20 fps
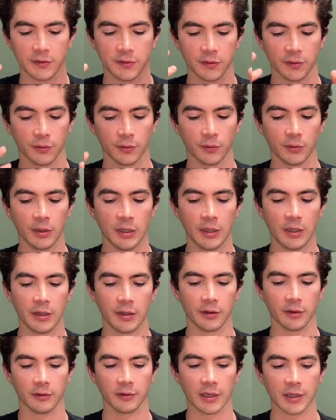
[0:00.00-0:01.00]
So
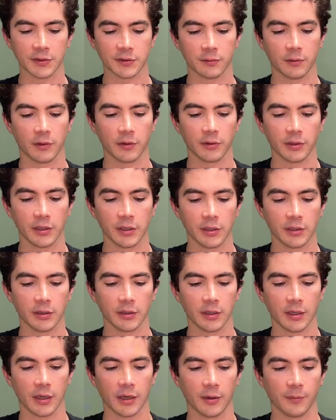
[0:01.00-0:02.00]
the glass quality,
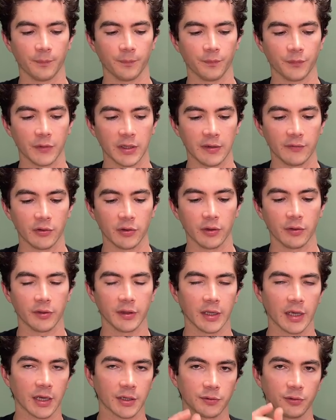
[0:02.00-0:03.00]
even though
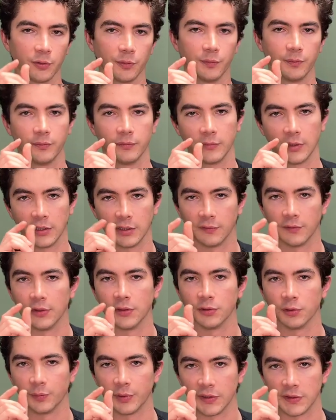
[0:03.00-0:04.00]
the actual
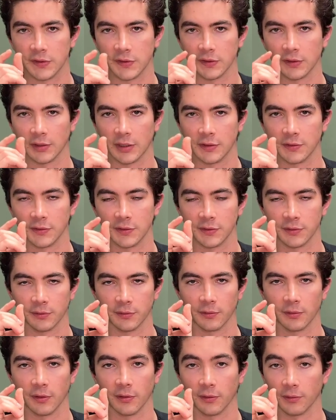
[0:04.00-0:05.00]
individual pieces of lenses
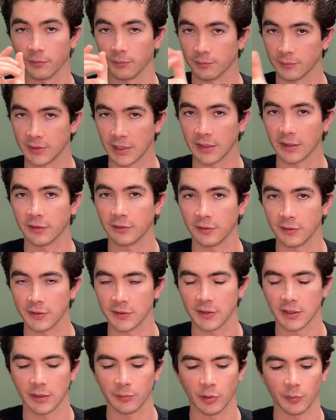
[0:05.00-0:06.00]
are technically the
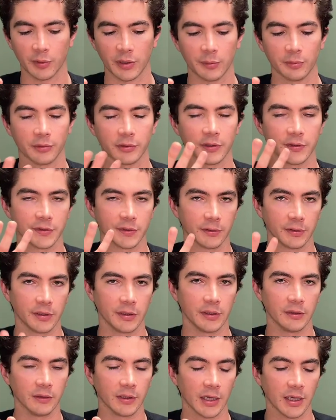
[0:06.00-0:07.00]
same on paper because they're
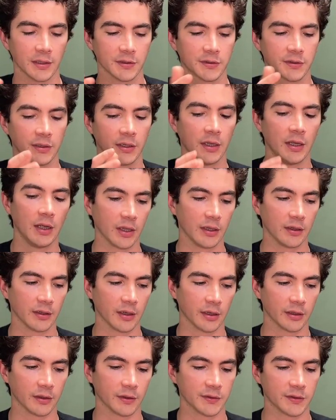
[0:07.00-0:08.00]
ED glass, in
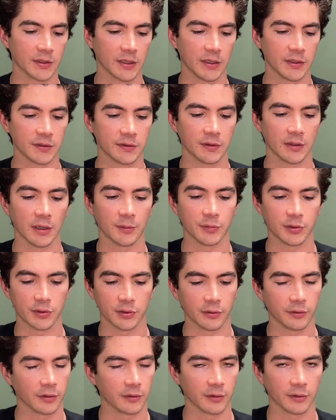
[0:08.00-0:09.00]
Nikon's case, I'm
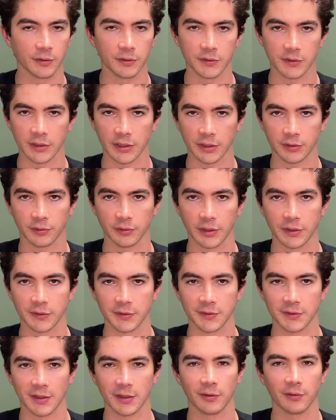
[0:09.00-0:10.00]
sure that they're using extra
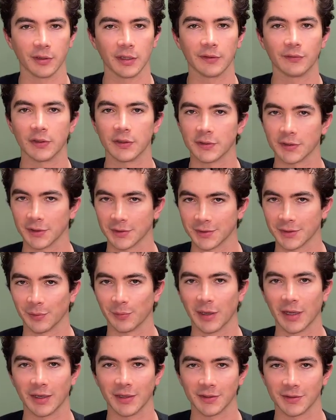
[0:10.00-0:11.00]
lenses. They don't give us like
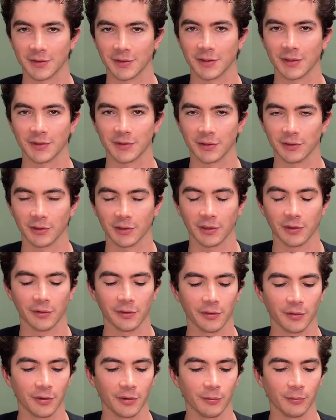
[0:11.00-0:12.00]
schematics and things to look under
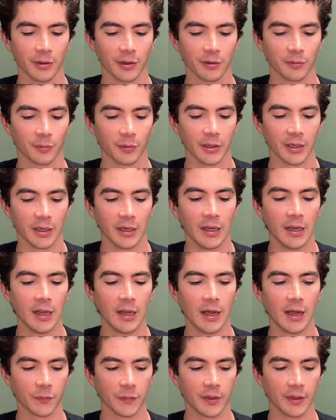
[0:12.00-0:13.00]
the hood with, but
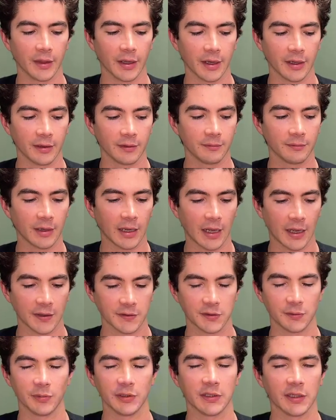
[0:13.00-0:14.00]
that has
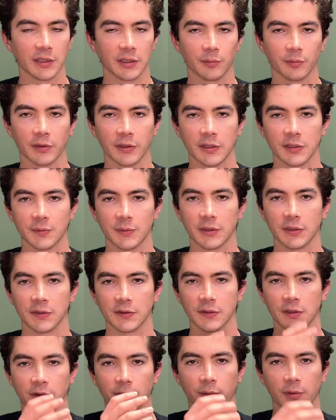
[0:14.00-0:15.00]
to be taking place
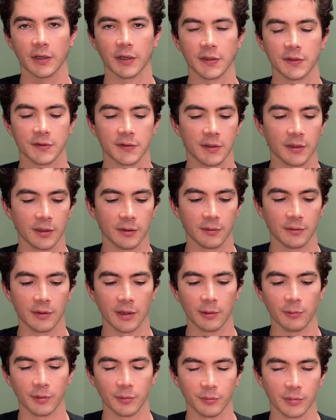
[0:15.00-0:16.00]
because otherwise they
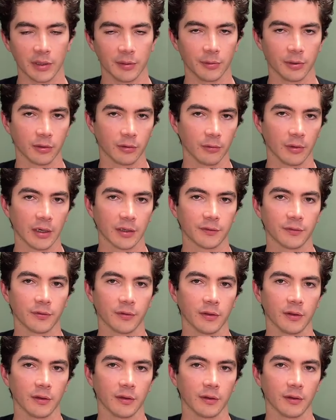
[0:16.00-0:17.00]
wouldn't be able to correct for
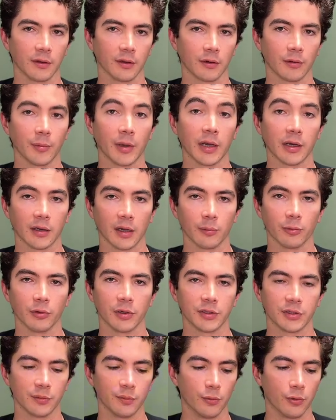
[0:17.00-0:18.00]
the chromatic
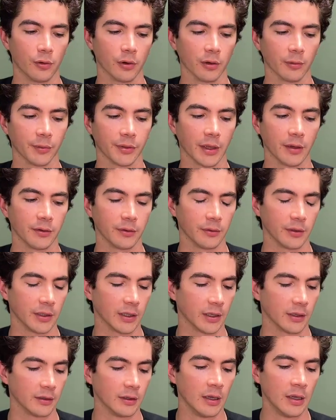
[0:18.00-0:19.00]
aberration more without doing
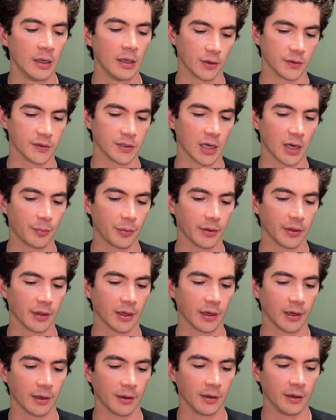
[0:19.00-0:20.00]
that. On top of
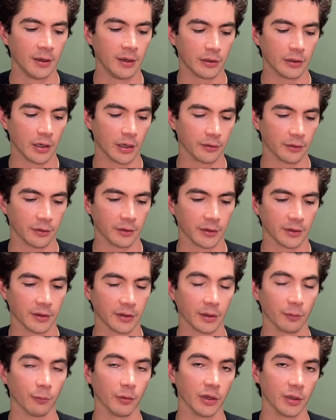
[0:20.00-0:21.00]
that, another thing that
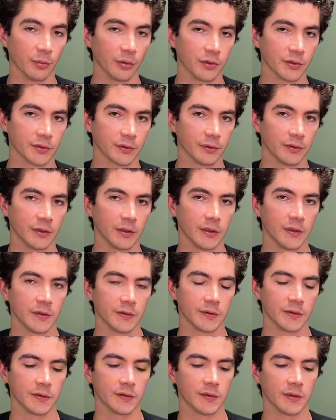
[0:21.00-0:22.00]
they really bolster in
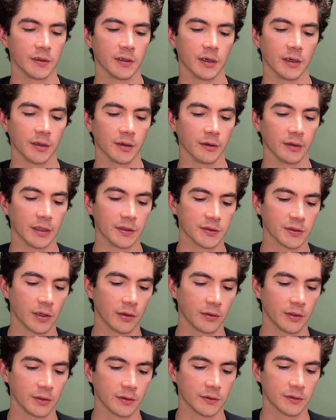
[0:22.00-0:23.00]
these is the lens
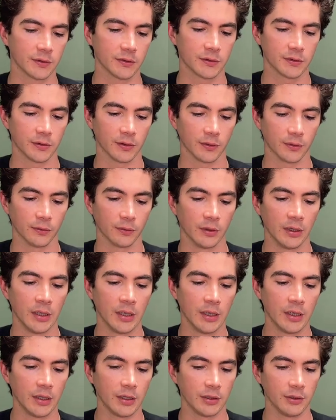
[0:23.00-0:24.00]
coatings. So
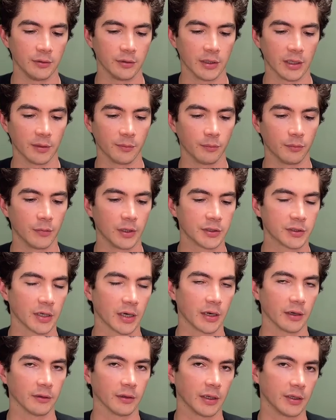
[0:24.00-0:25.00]
you get much
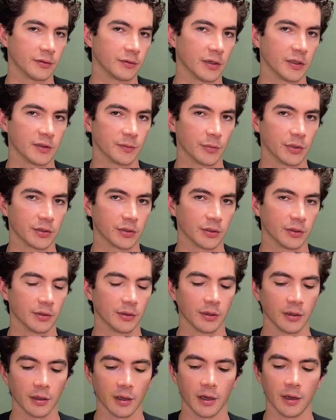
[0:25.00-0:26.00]
higher light transmission.